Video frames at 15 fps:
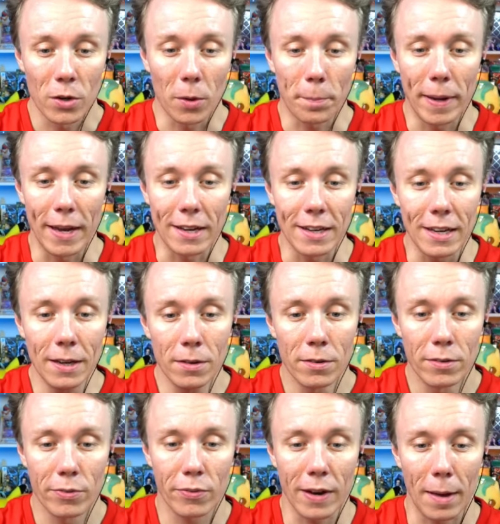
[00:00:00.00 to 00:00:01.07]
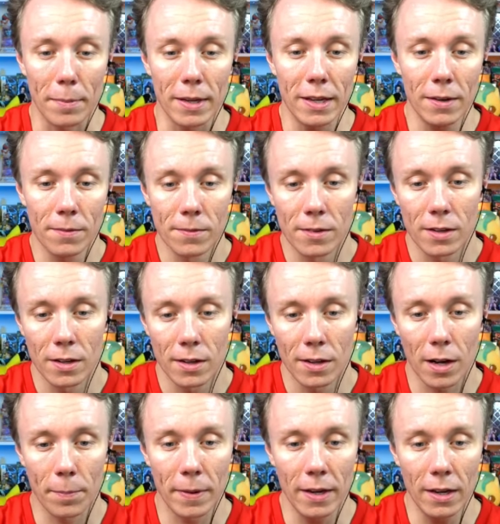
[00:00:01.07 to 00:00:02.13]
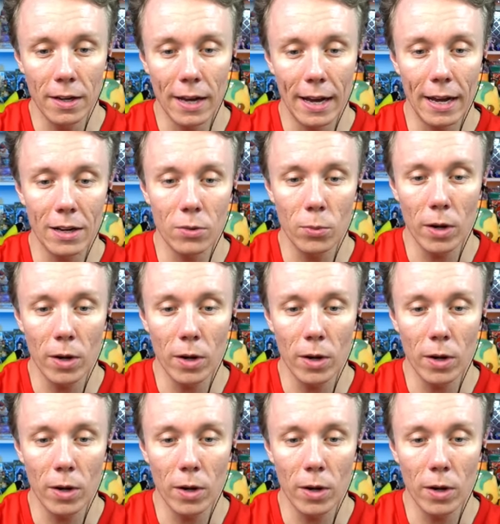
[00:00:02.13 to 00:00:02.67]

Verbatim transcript: Got Pygmy, Flammy, Guppy, and